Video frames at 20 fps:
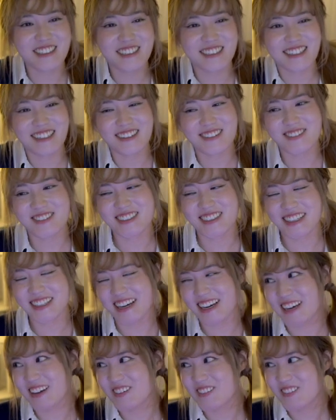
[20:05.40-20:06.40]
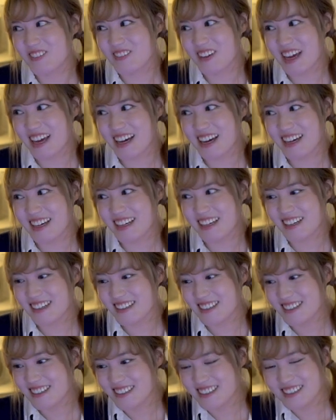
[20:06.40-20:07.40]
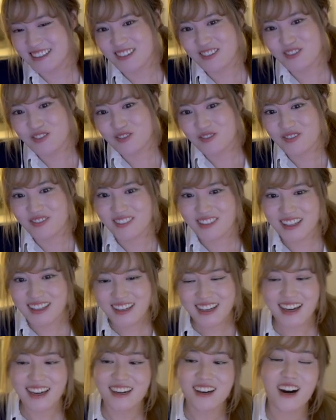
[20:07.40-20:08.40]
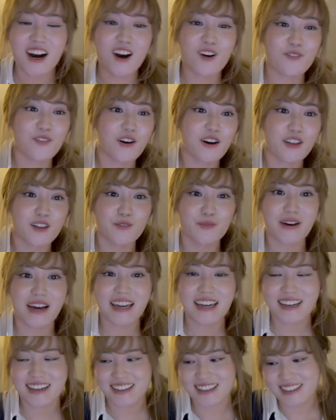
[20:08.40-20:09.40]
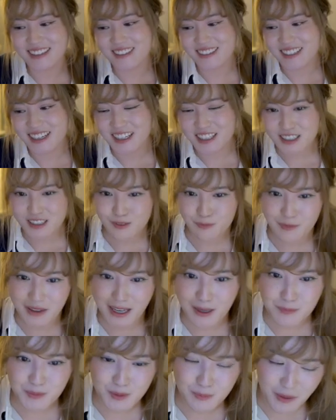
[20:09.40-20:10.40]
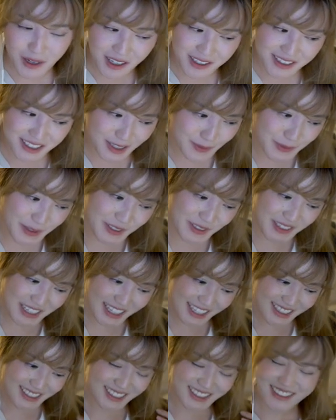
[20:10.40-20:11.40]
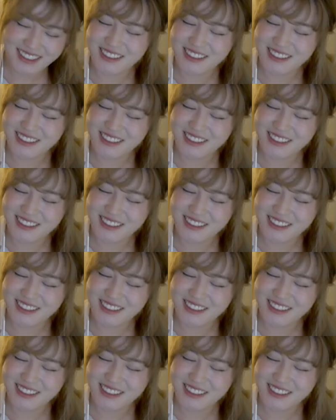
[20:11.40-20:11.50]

shit in real life, man. Like, I cough on the mic and then you guys spam smog W. Like,